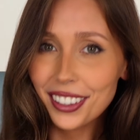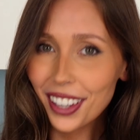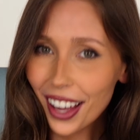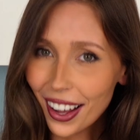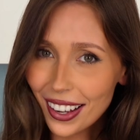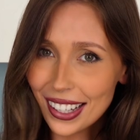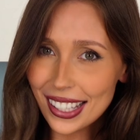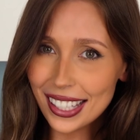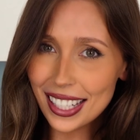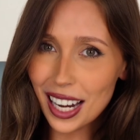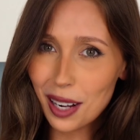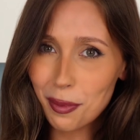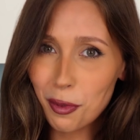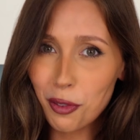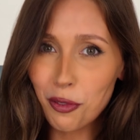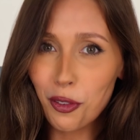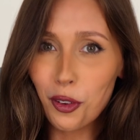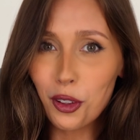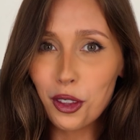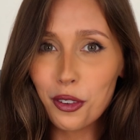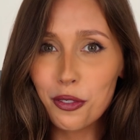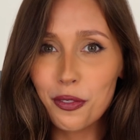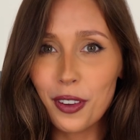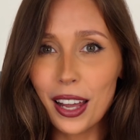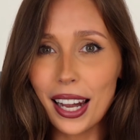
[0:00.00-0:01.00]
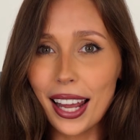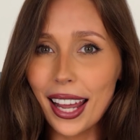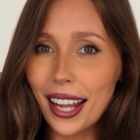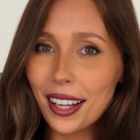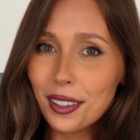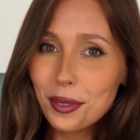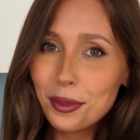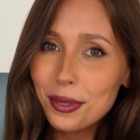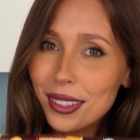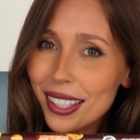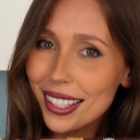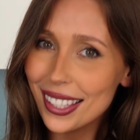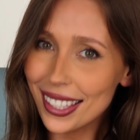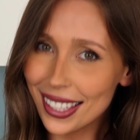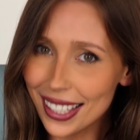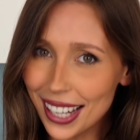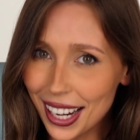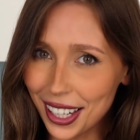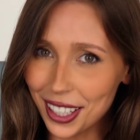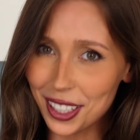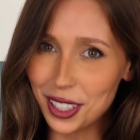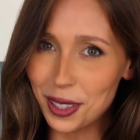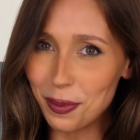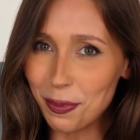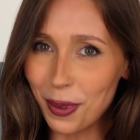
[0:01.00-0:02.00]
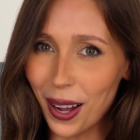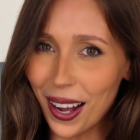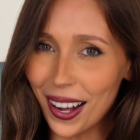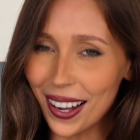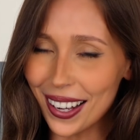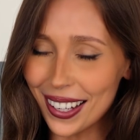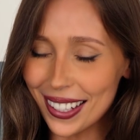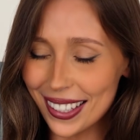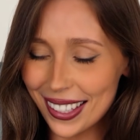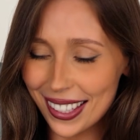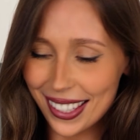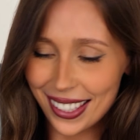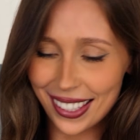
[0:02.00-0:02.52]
last step before the filling, the Snickers bars.